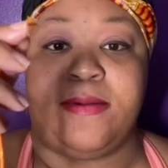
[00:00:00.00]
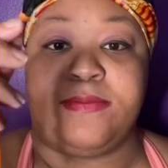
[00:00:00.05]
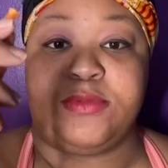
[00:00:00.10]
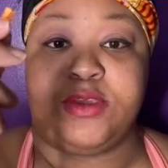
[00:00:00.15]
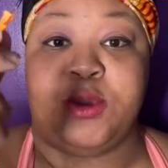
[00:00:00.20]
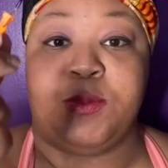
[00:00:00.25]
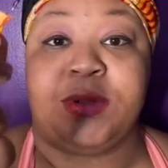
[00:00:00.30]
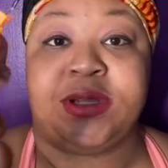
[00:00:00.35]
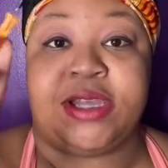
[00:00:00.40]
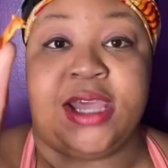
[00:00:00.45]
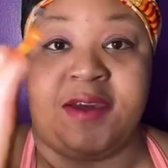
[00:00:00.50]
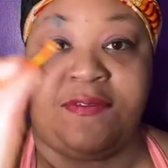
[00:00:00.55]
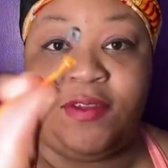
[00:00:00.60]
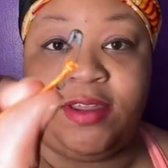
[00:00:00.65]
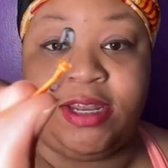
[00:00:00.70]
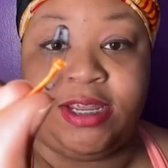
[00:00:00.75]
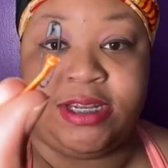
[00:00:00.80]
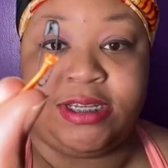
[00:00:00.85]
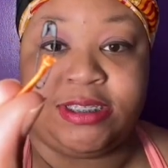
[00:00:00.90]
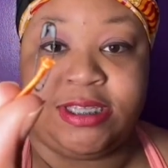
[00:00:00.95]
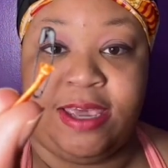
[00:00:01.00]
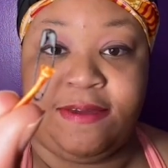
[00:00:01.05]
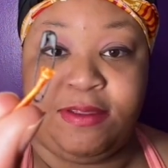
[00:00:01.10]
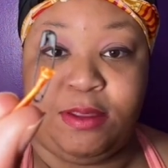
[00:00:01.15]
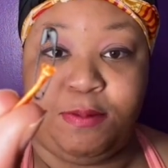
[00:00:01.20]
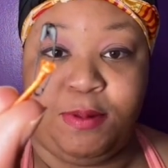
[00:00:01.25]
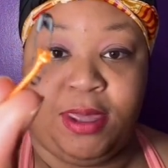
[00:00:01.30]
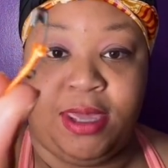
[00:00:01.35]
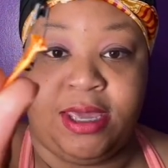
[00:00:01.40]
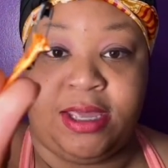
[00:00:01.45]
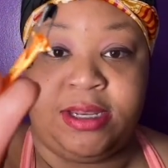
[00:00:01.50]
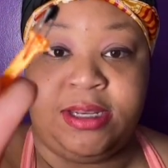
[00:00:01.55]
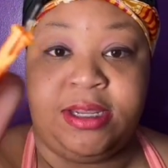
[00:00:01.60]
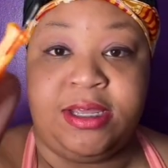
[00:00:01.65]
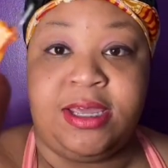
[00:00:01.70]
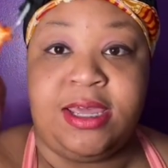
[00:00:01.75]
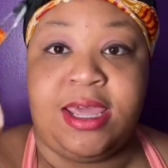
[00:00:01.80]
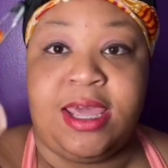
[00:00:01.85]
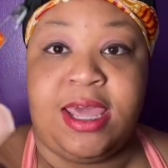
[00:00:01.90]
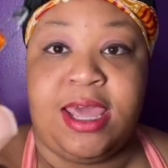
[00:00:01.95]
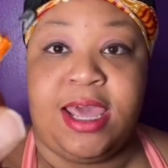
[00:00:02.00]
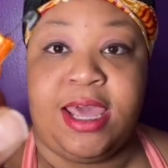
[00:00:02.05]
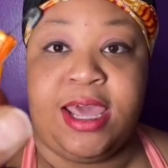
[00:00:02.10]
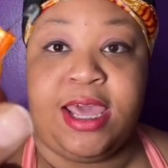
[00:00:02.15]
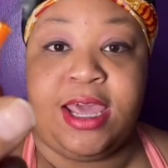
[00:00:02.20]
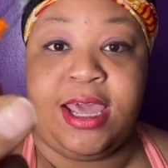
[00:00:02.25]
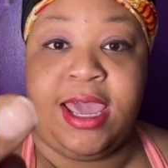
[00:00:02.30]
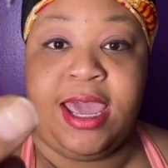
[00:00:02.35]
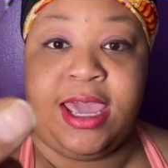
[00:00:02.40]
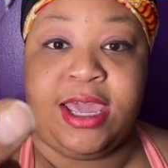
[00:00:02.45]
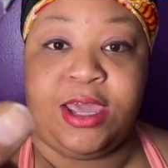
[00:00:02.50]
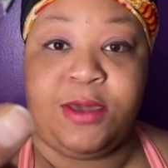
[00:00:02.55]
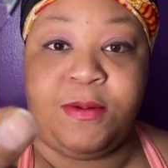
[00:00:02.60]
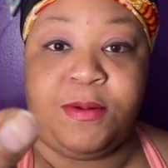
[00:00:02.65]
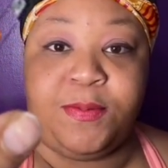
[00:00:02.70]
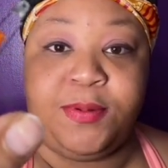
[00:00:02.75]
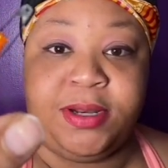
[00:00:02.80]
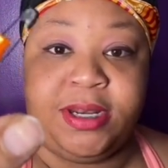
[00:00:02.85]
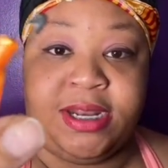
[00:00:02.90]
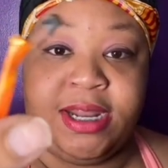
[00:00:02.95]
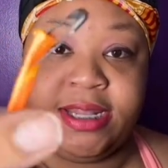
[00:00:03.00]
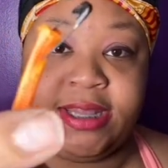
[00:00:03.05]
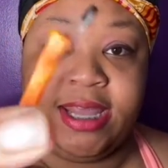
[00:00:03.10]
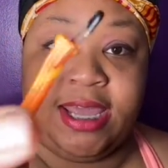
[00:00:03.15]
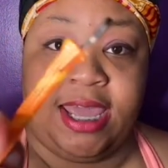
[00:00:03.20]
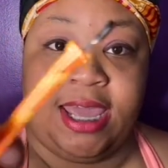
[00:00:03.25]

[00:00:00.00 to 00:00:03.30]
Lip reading: You would definitely need a safety pin, and you will put it at the